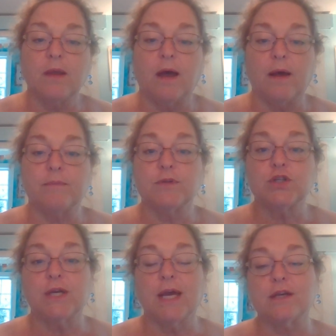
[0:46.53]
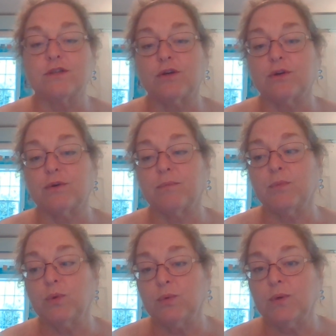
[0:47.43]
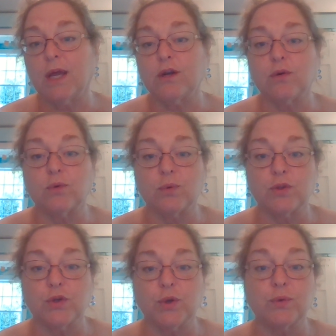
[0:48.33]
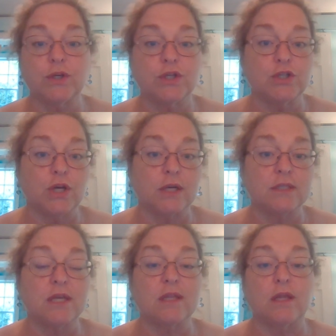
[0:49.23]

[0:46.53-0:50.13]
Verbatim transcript: Um, she has her moon and her north node conjunct